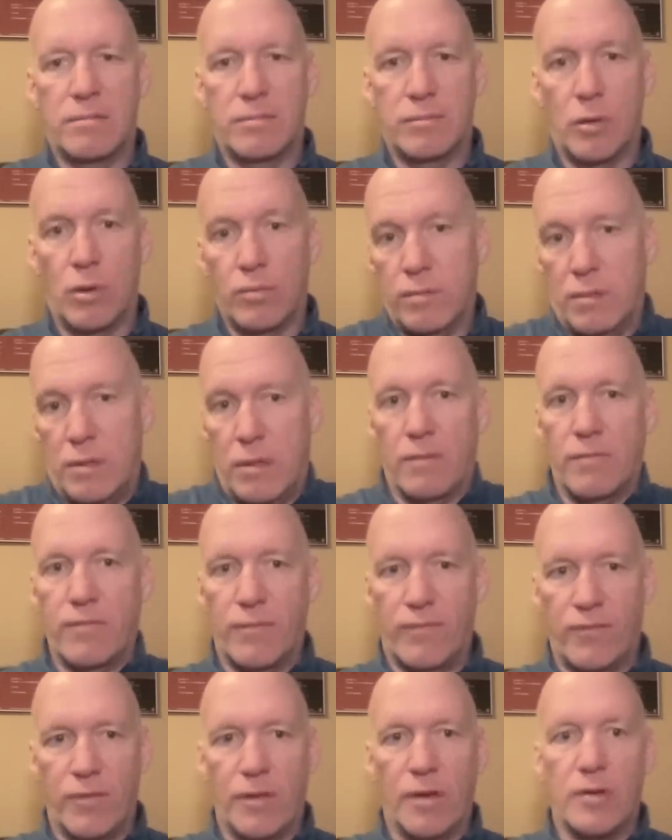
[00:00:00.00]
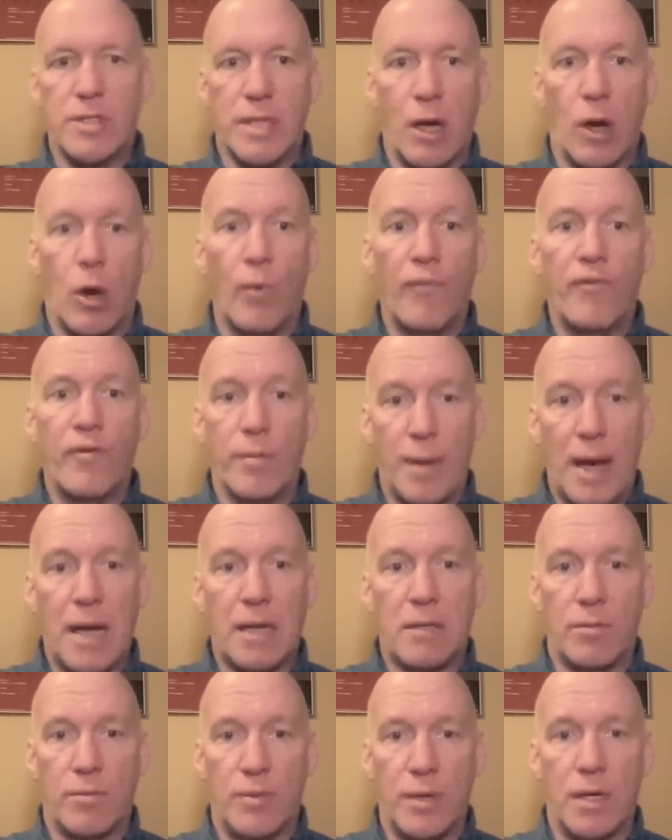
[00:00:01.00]
hopefully
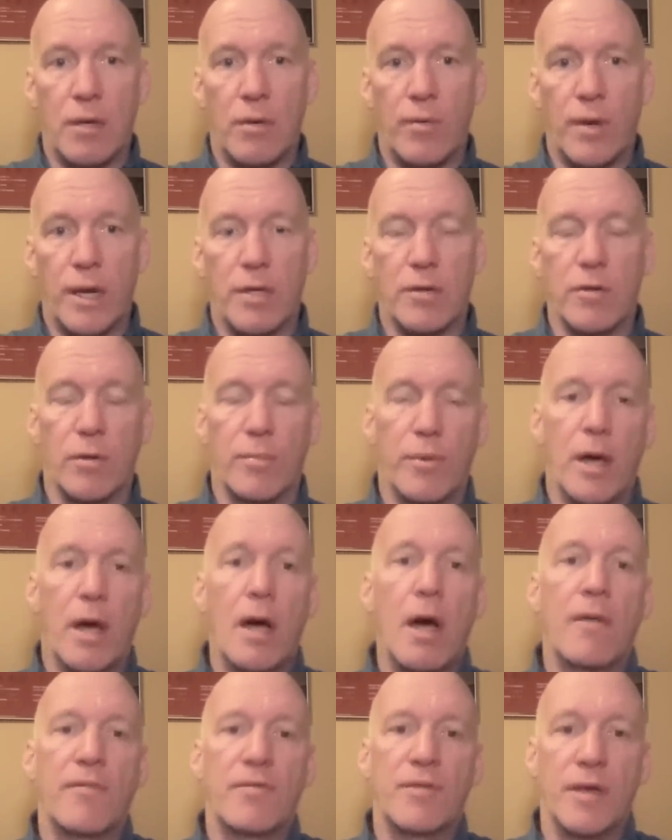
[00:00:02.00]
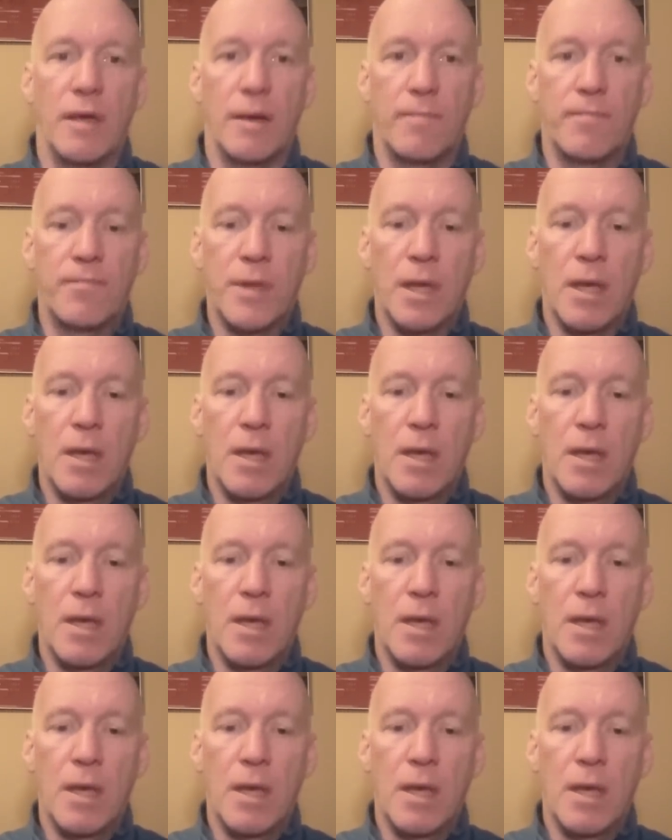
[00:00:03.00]
back to being a regular playoff team,